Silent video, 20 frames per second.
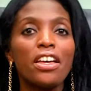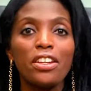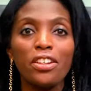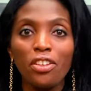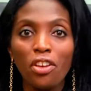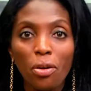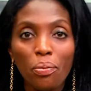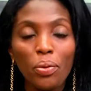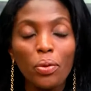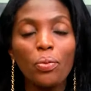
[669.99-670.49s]

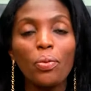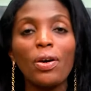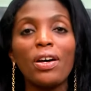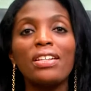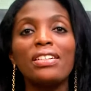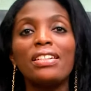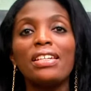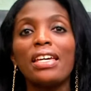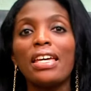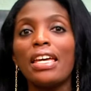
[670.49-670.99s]
Number
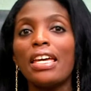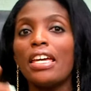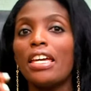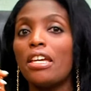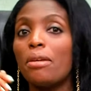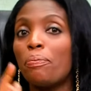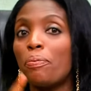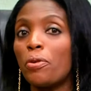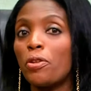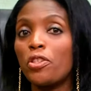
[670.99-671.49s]
one,
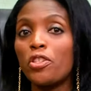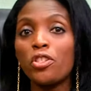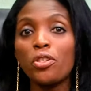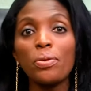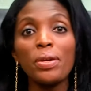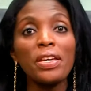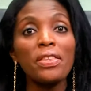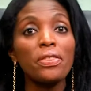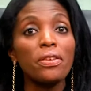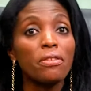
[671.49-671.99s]
He puts
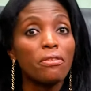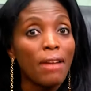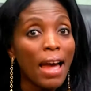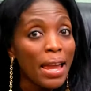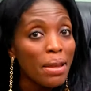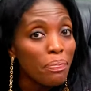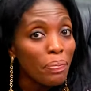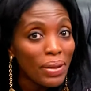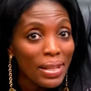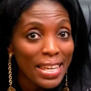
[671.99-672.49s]
you in the
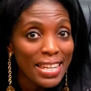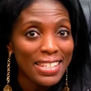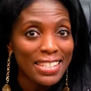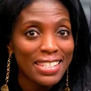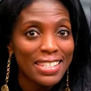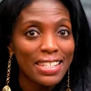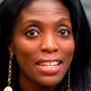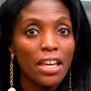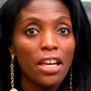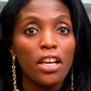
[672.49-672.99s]
right
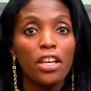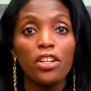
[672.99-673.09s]
place.